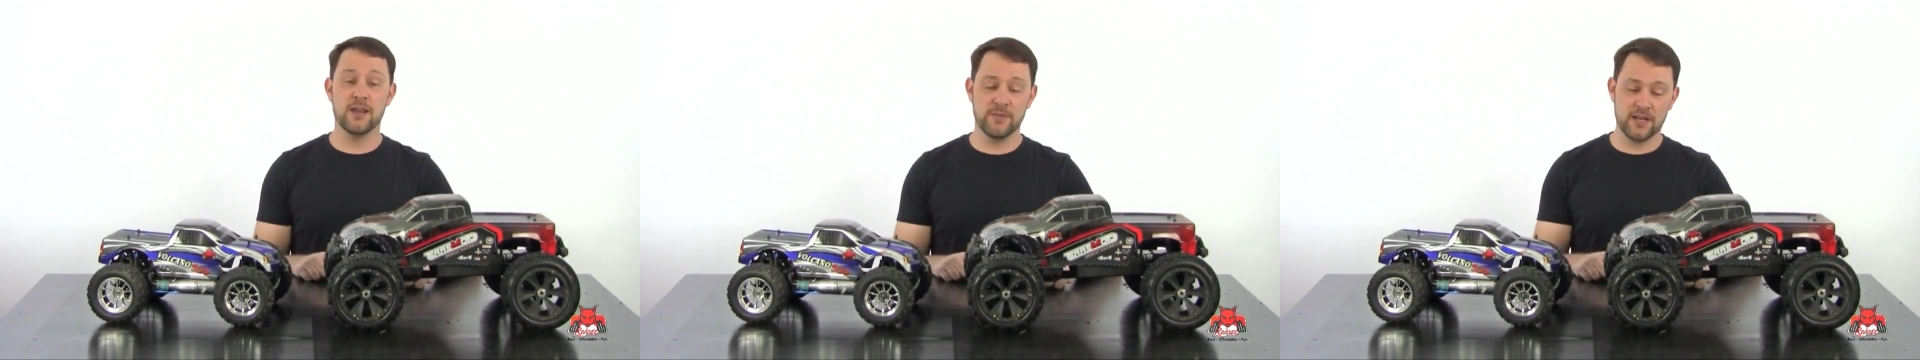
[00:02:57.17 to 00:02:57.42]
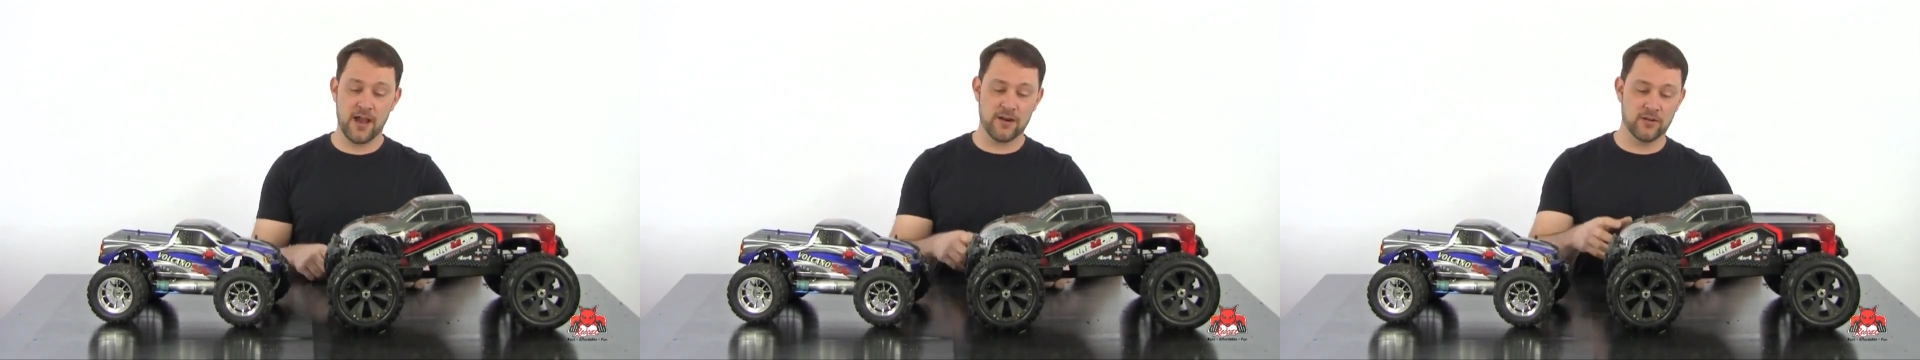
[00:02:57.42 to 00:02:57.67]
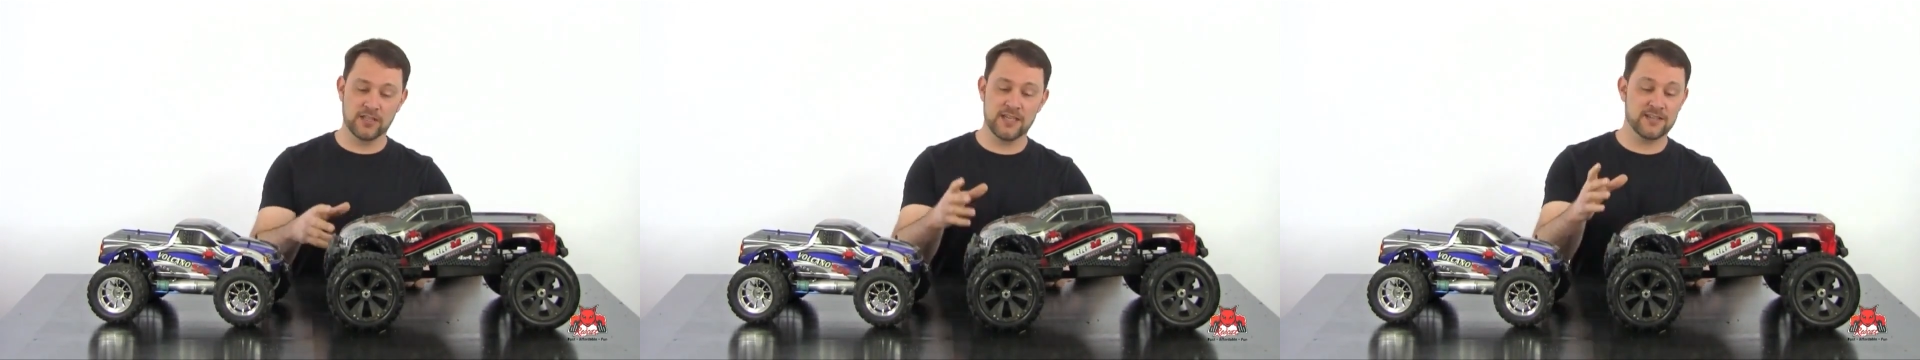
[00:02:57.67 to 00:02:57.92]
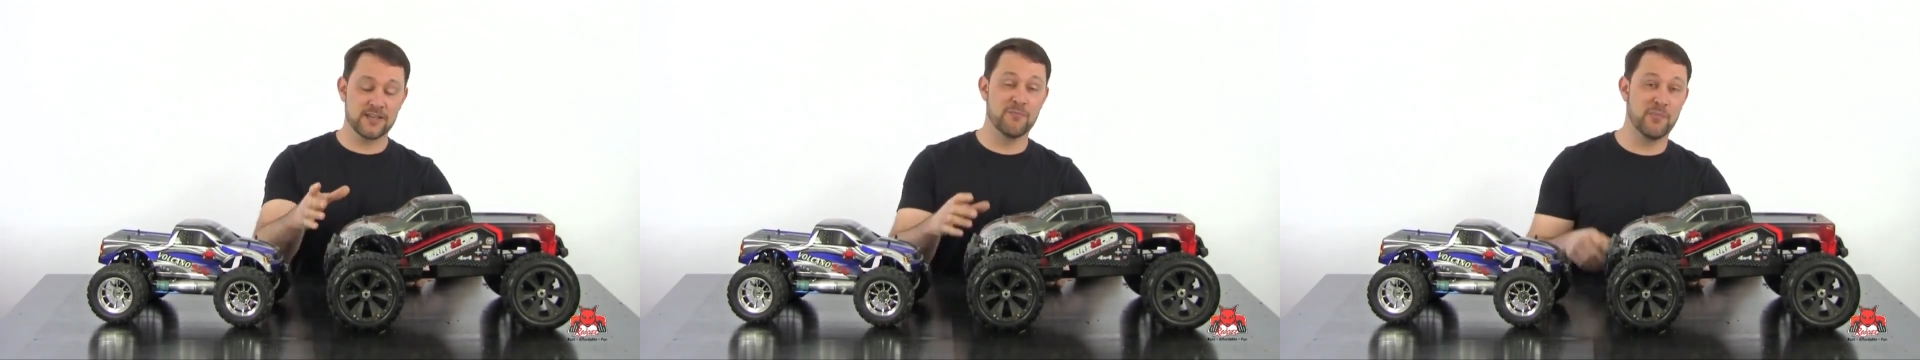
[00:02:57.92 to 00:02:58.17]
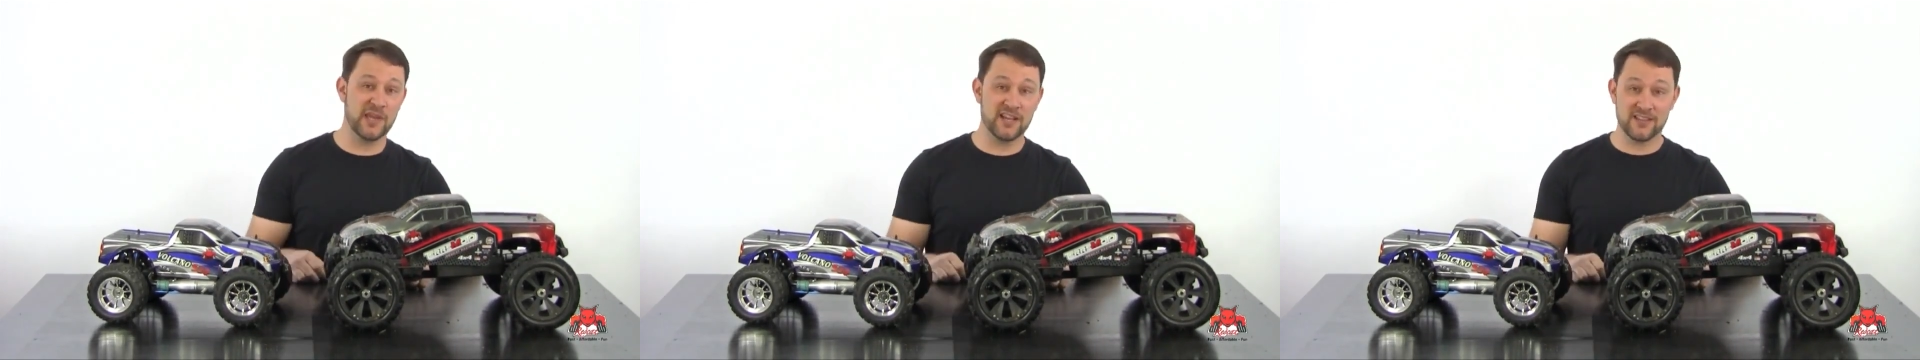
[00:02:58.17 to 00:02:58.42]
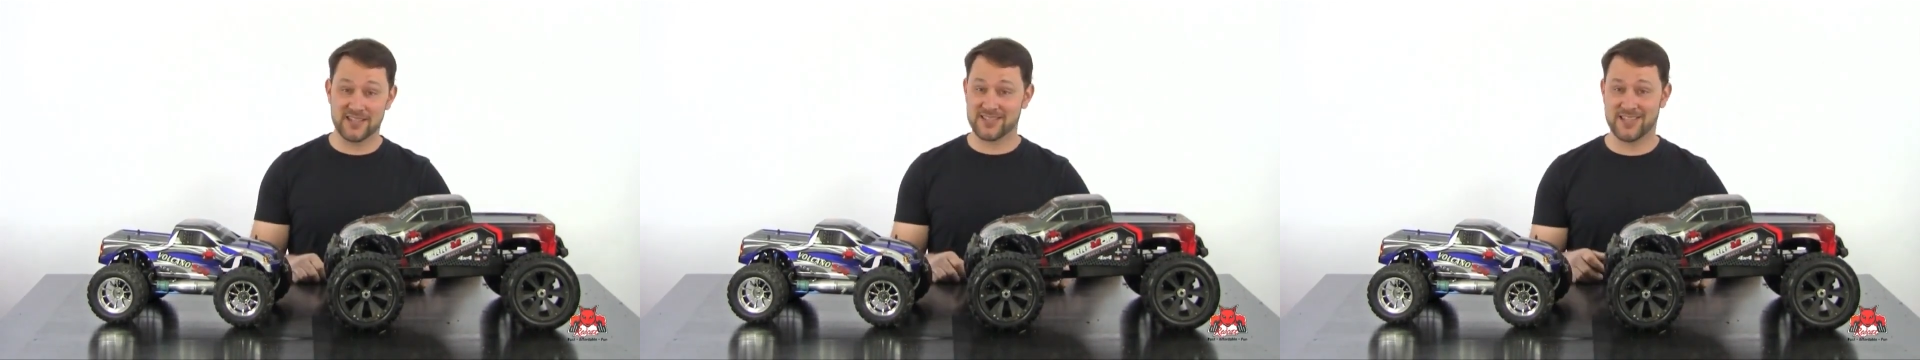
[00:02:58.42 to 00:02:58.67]
I mean, not only is it
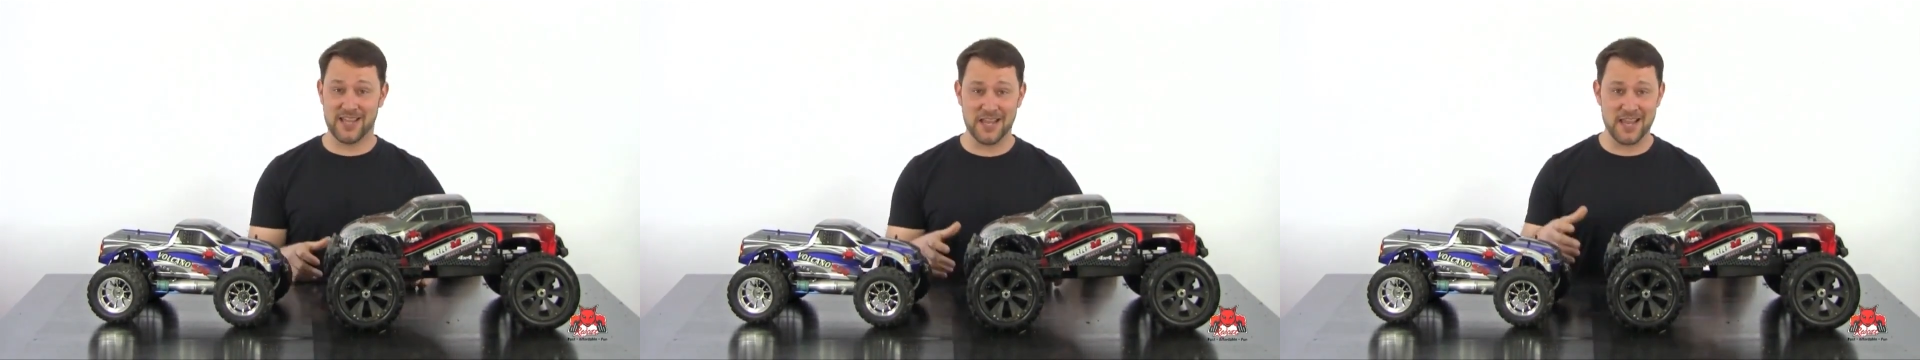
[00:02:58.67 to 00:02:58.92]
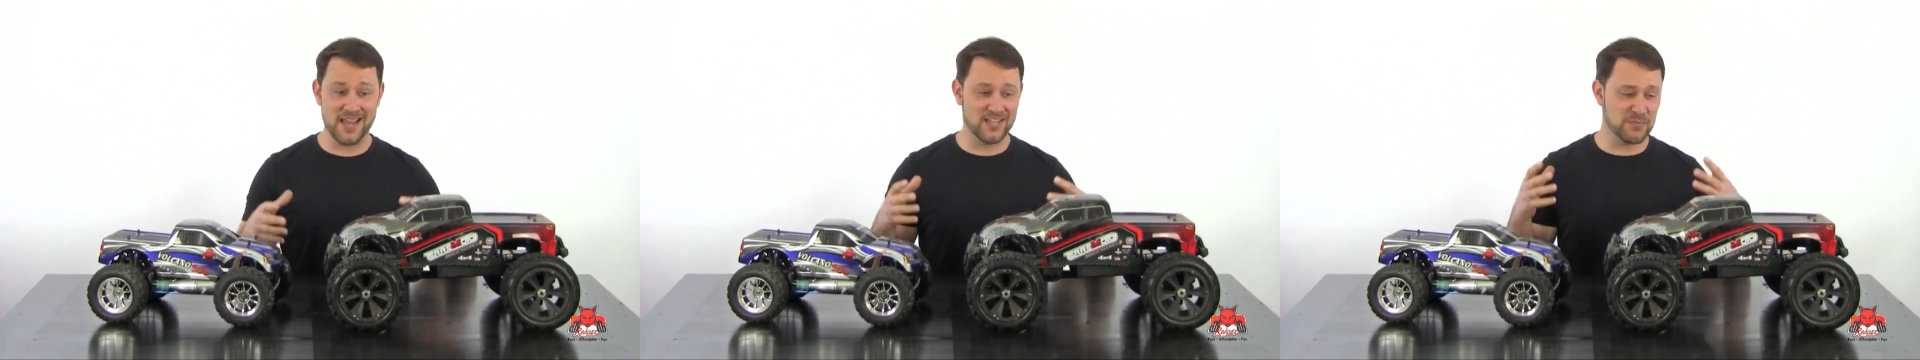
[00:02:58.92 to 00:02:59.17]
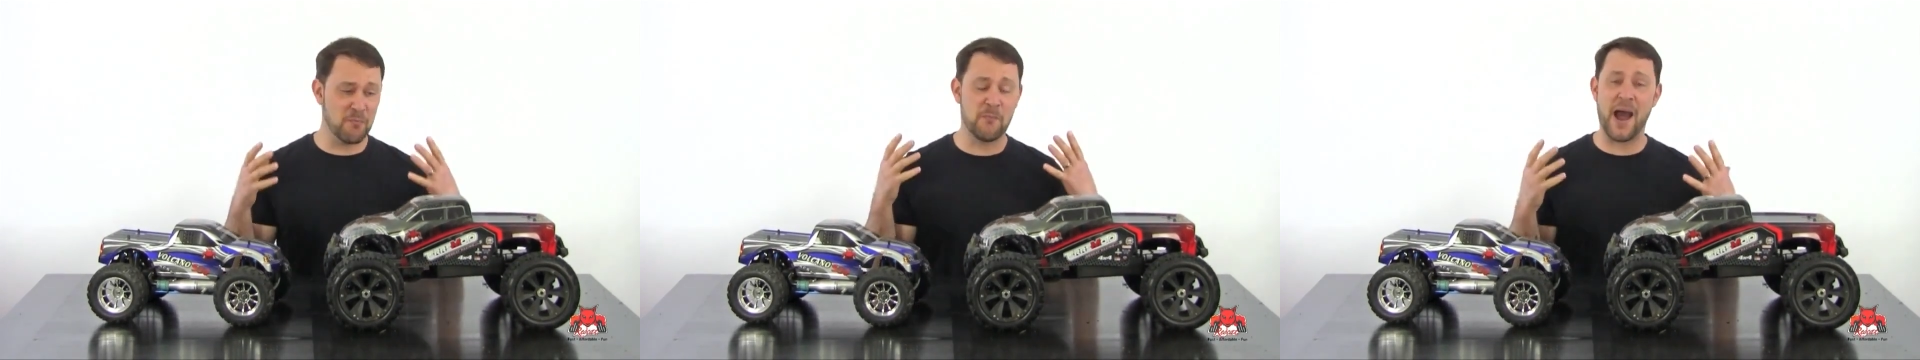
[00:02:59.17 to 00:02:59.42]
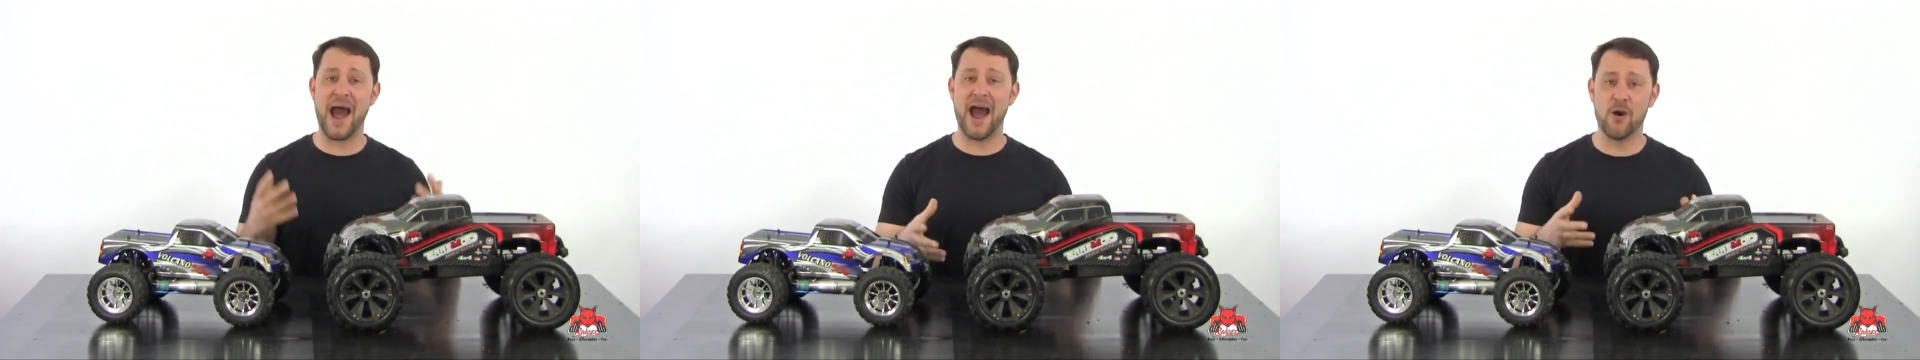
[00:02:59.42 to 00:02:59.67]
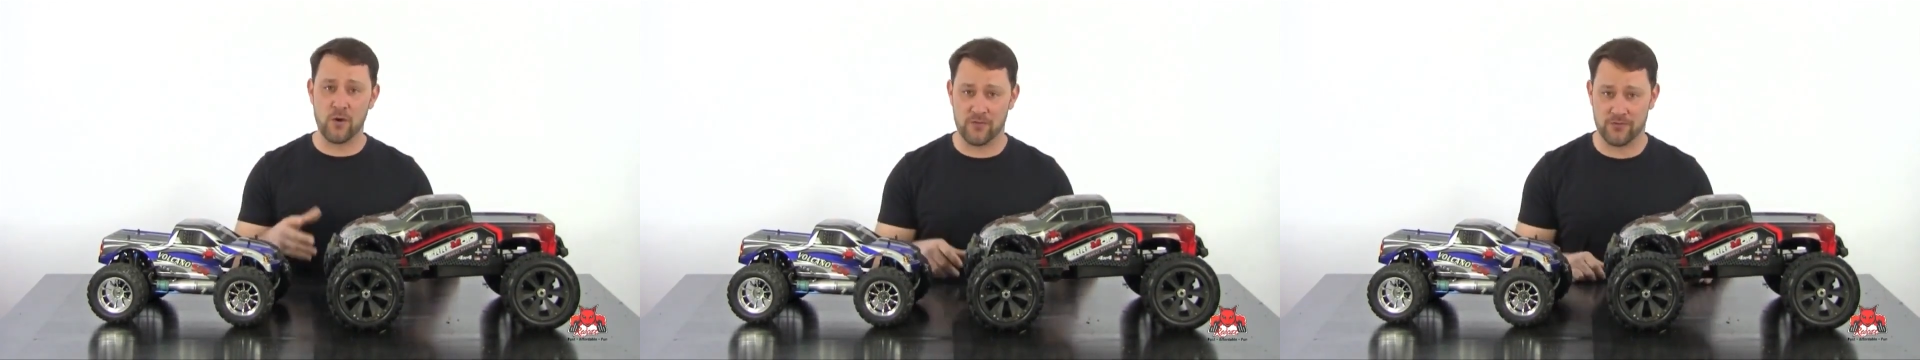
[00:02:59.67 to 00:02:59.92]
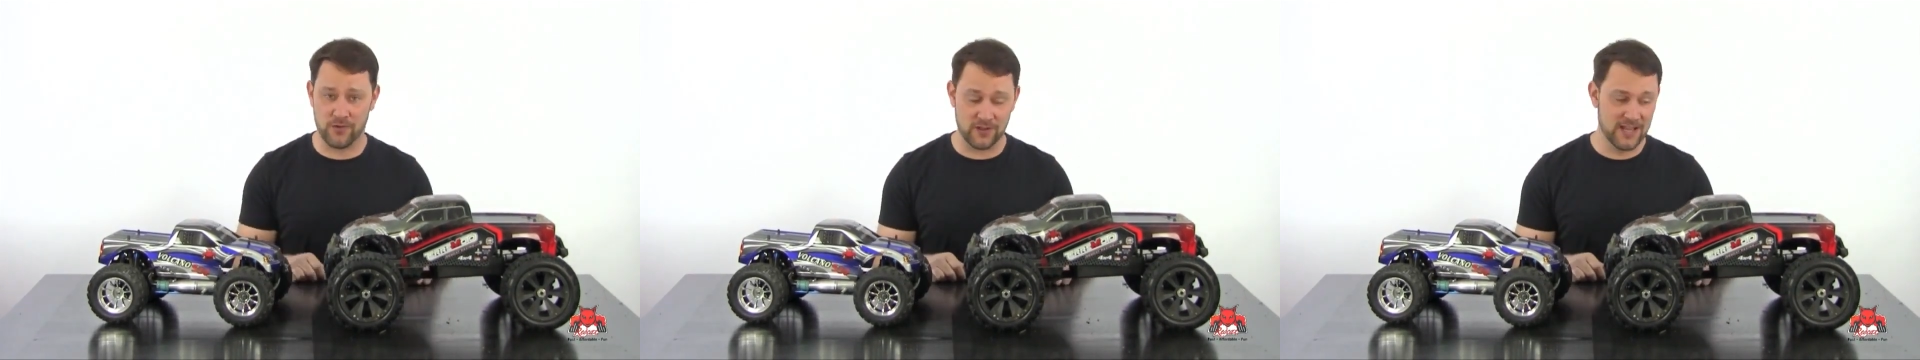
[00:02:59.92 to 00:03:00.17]
big, this thing is
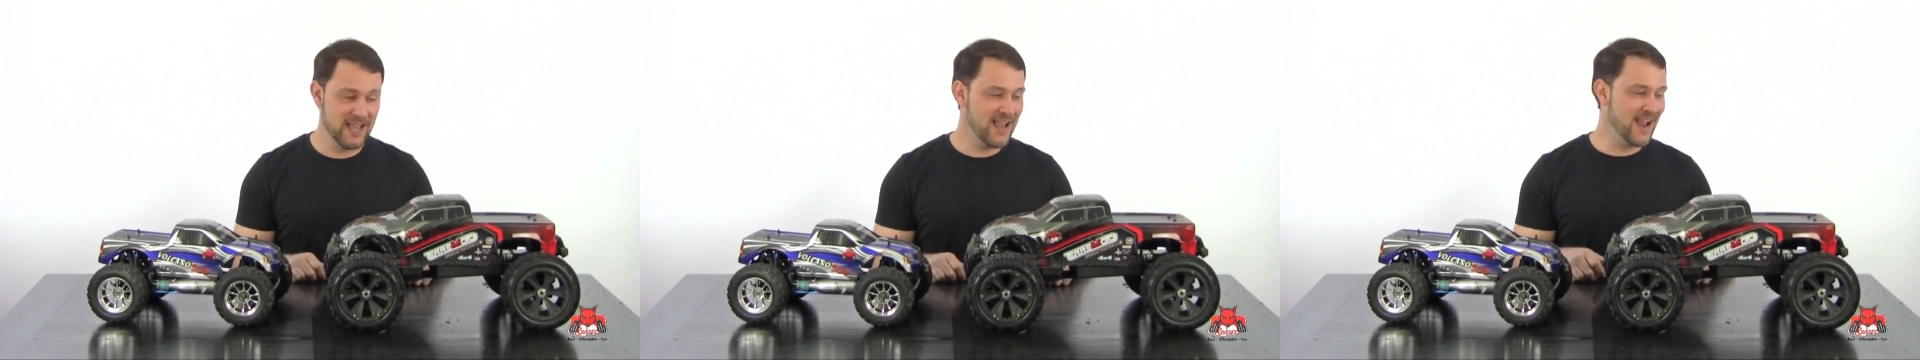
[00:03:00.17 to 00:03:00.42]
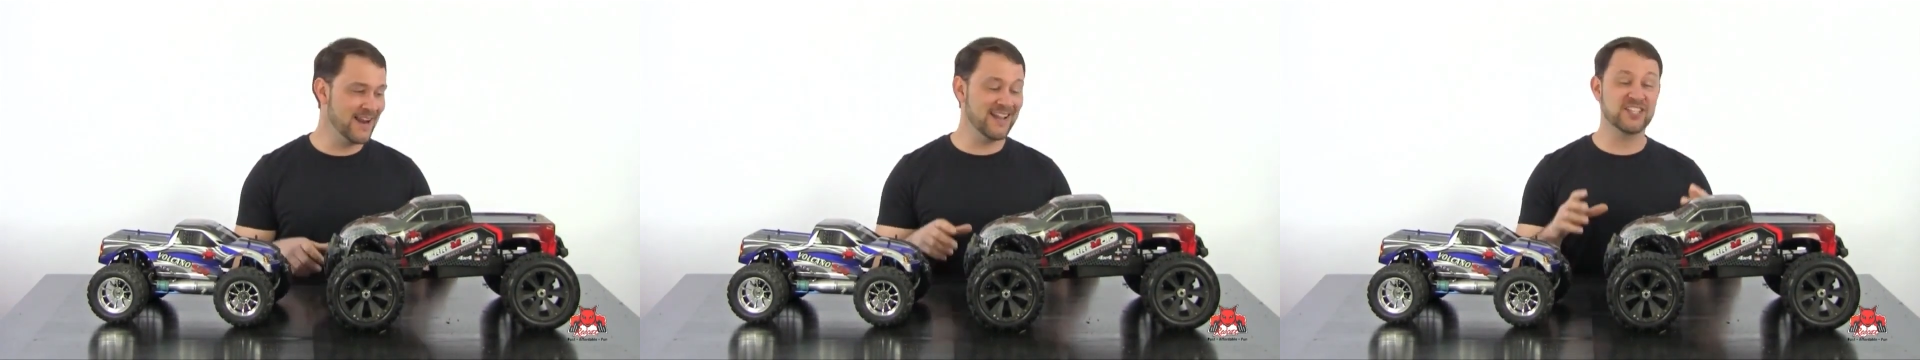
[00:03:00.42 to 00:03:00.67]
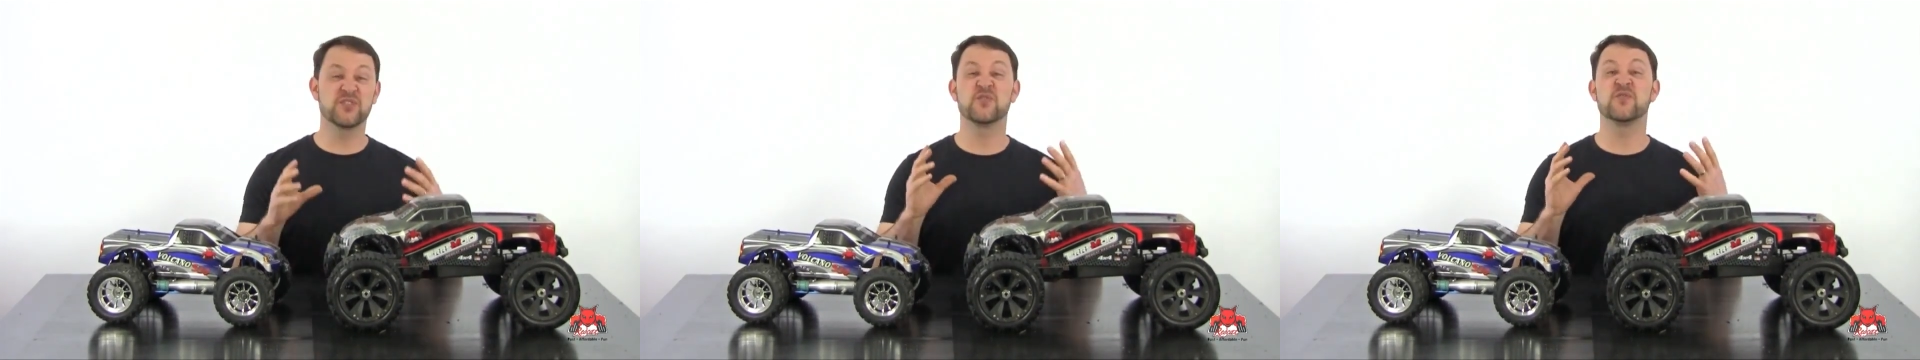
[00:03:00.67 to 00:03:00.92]
powerful, and it's